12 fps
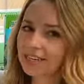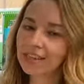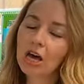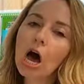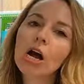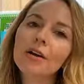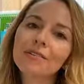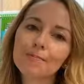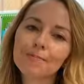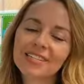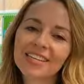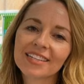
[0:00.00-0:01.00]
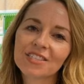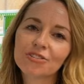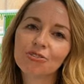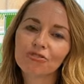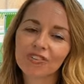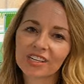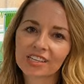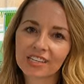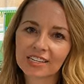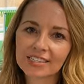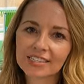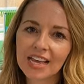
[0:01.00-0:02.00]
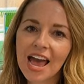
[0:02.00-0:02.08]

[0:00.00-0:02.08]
The heart represents your feelings.